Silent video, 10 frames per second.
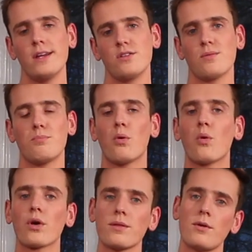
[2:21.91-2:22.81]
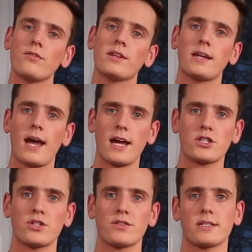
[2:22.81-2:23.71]
You can pour them over the
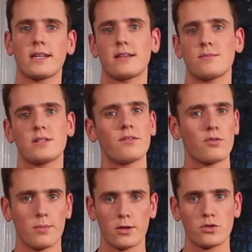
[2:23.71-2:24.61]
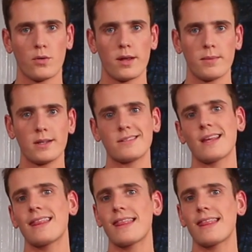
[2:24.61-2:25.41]
cashews and let them sit for about 20 minutes.